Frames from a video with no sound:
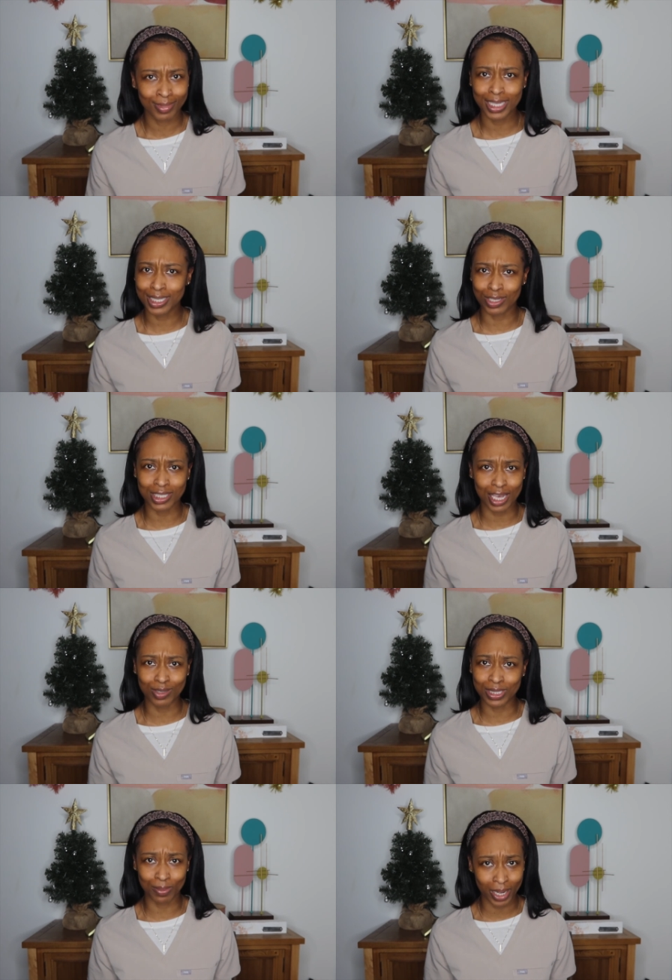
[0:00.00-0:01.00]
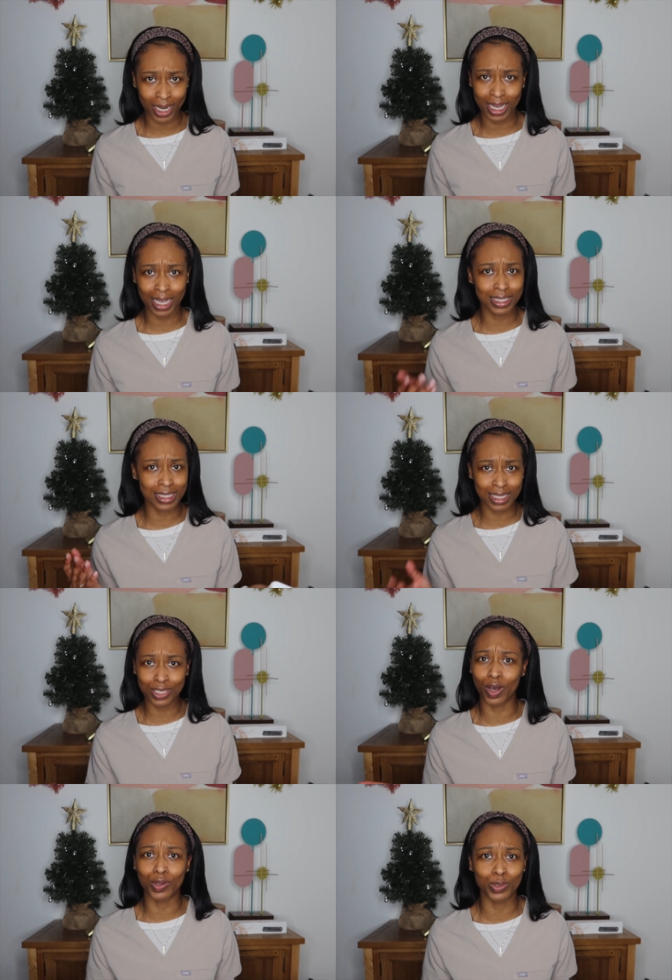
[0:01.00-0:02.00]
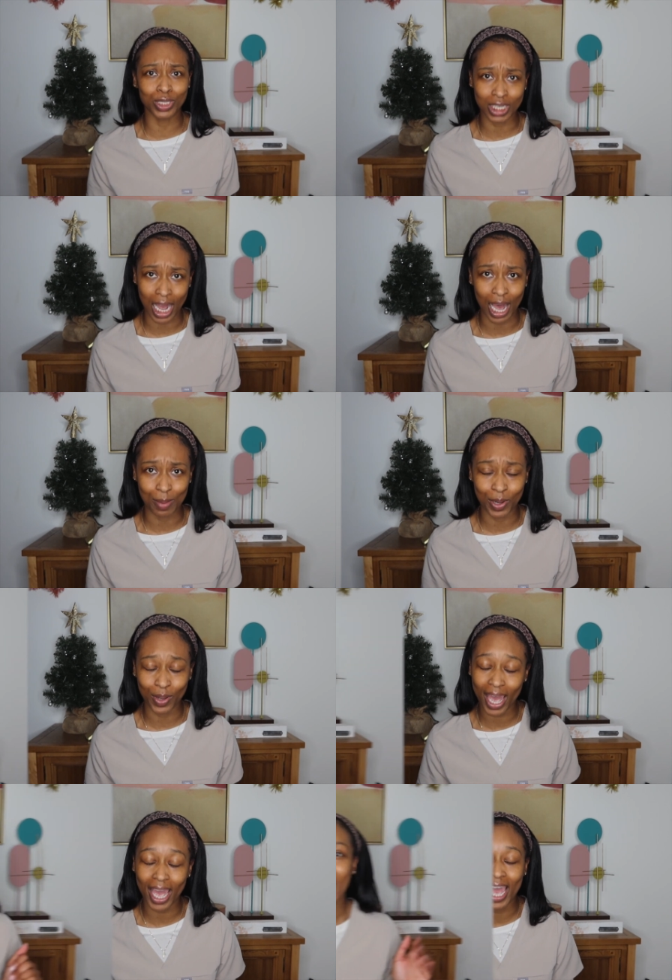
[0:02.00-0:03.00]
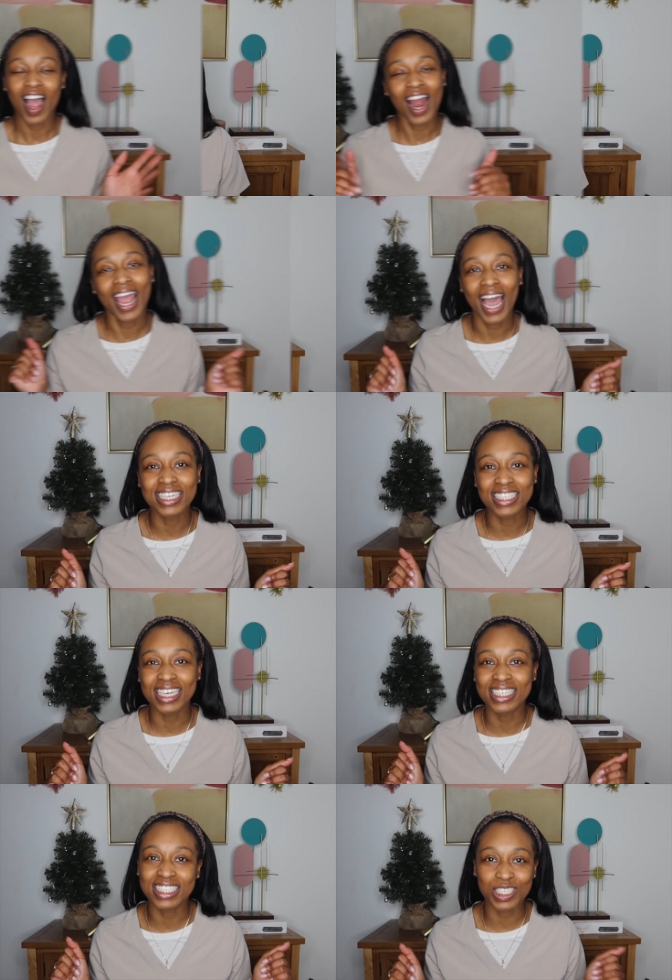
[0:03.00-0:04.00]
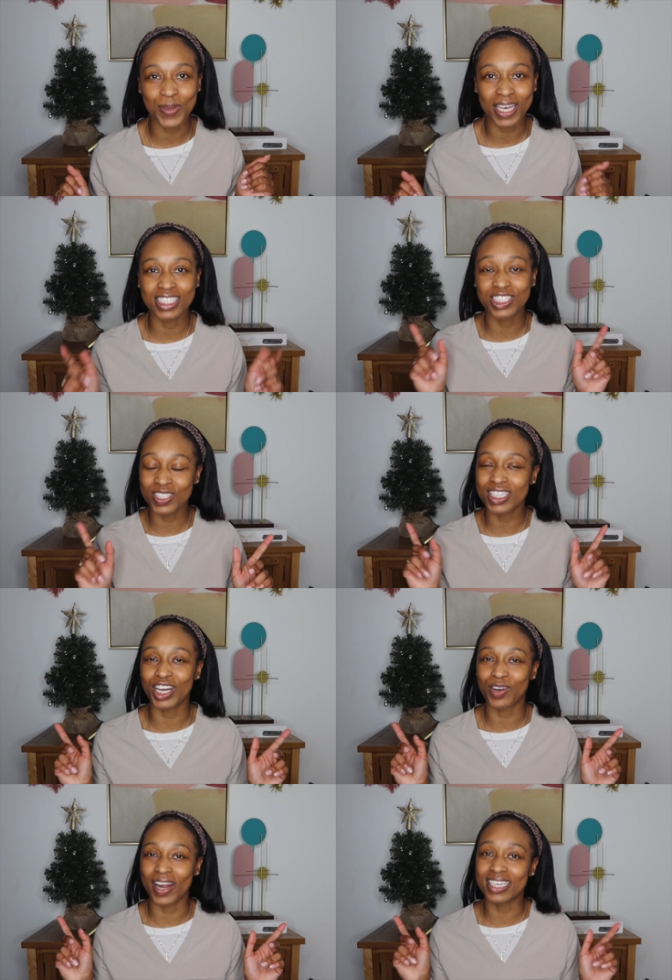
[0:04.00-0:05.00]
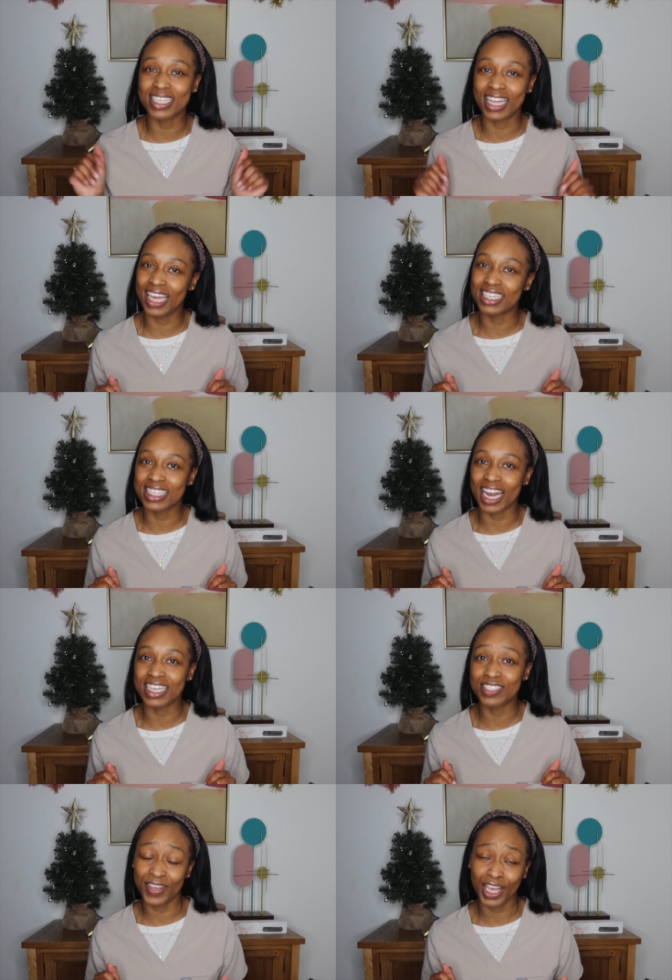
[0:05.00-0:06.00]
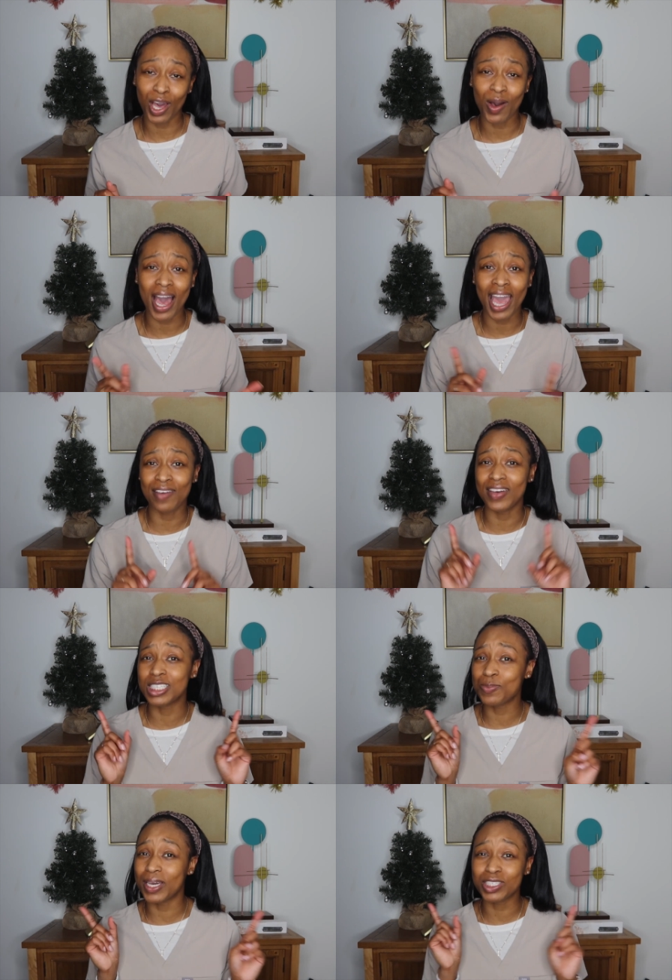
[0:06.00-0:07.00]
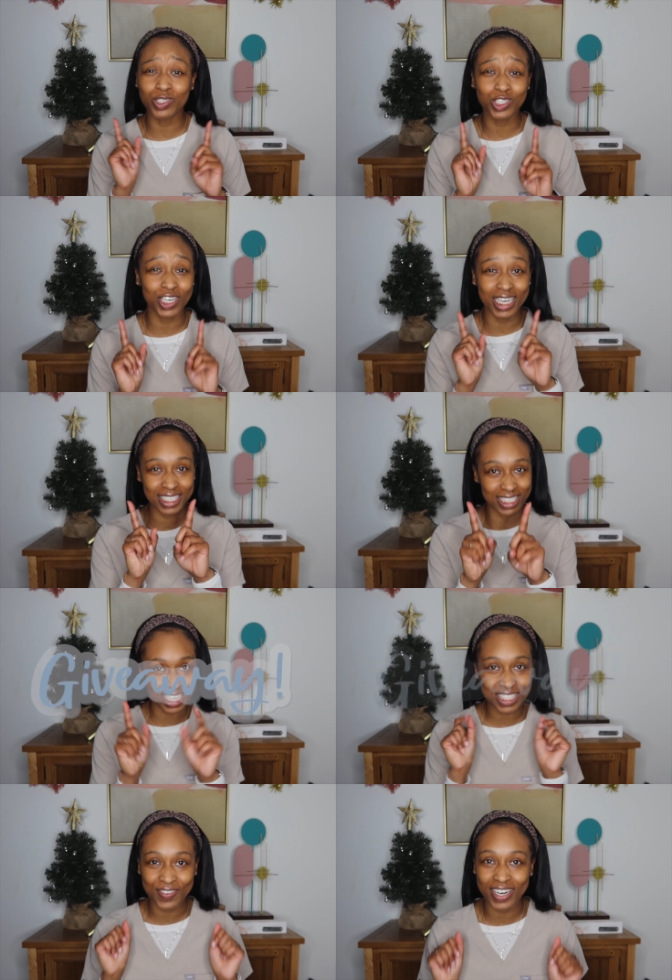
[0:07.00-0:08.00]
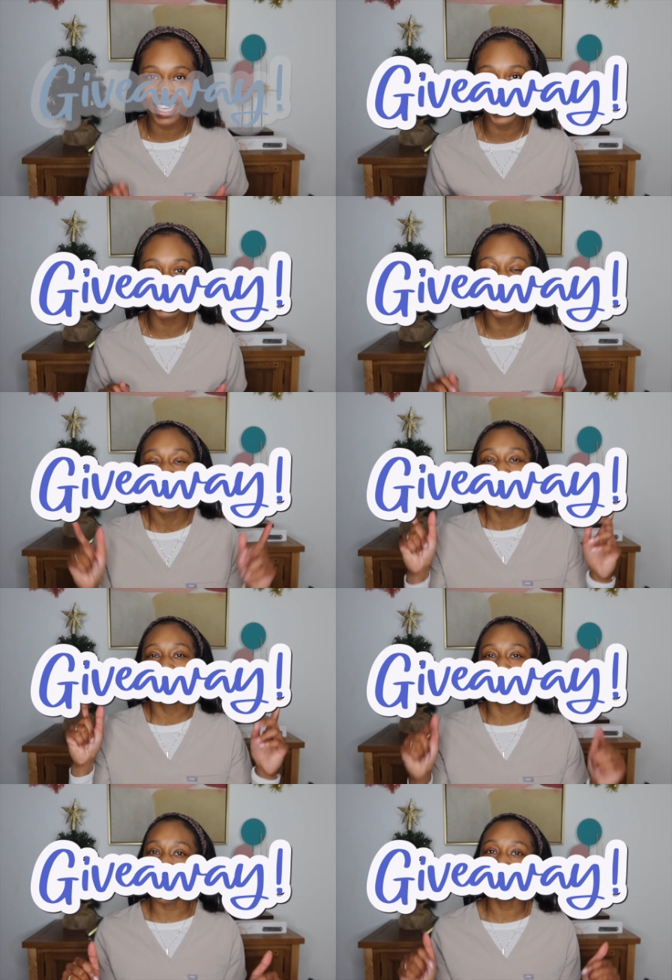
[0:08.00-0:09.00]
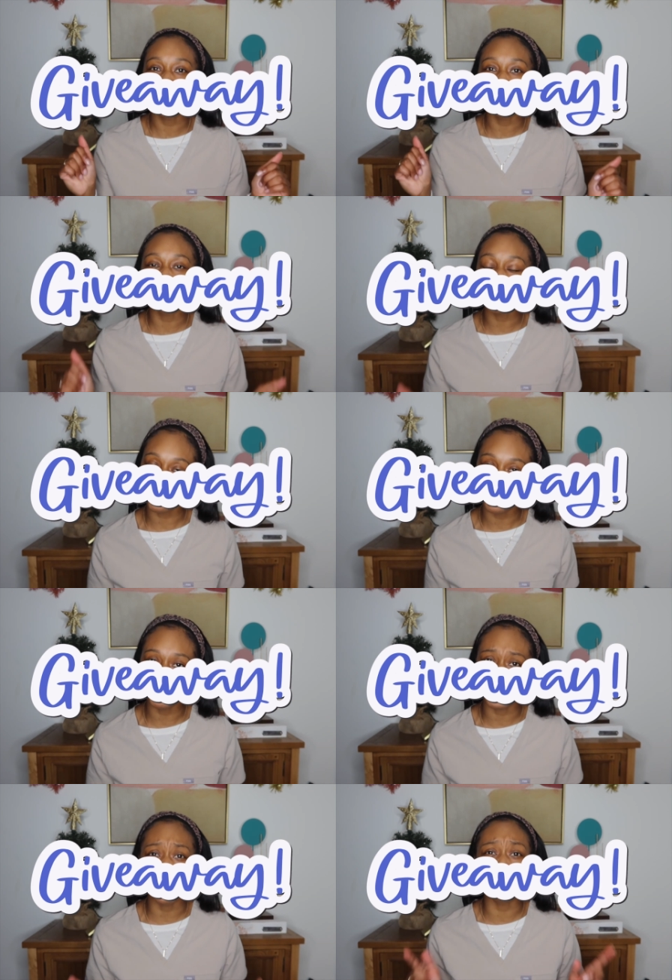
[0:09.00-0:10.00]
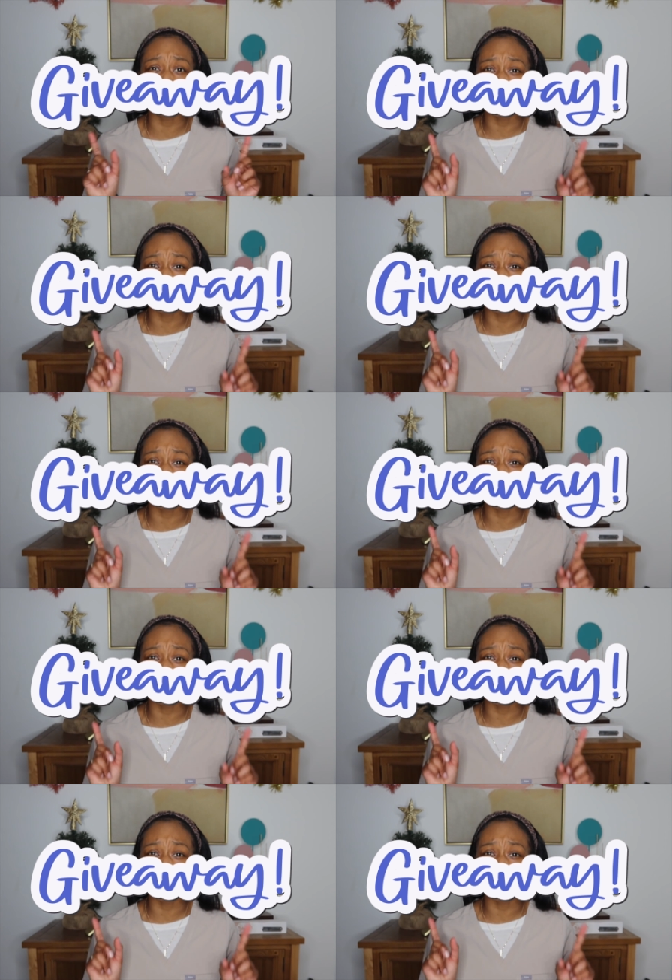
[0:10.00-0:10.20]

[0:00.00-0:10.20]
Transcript: it's gonna save you some money and it's still gonna do the job, okay? All right, hi genius, just because you stuck around to the end of today's video, I have a special treat just for you down in the description. Be